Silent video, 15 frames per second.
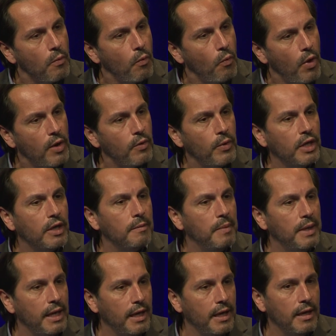what we could
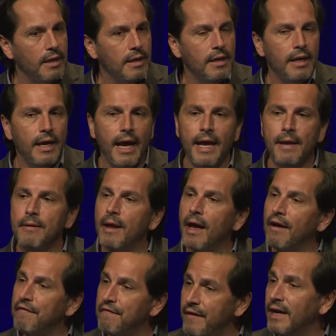be and
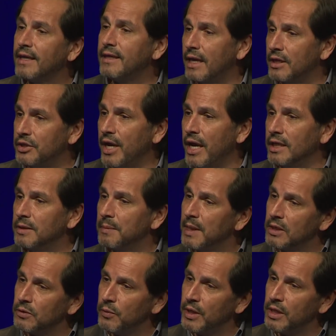affect that change,
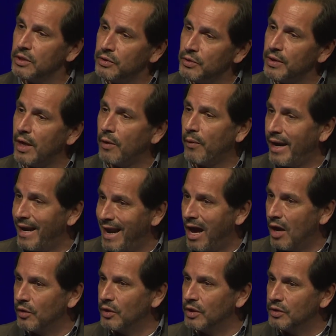because we can do that right now.
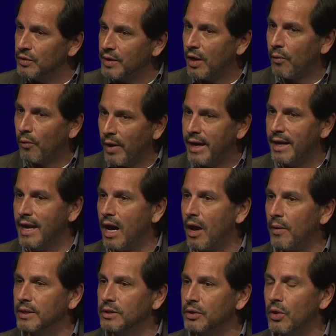You can do that right now
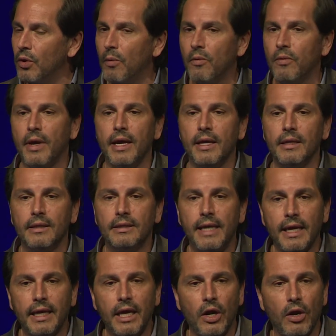as you go and
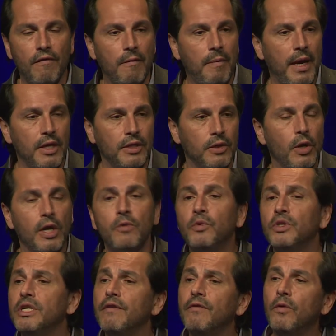take care of a patient in
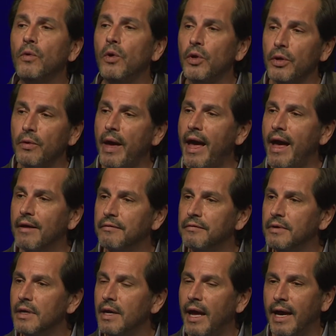whichever role you have,
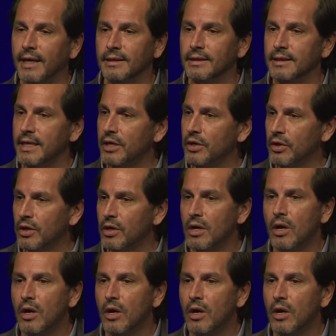as a leader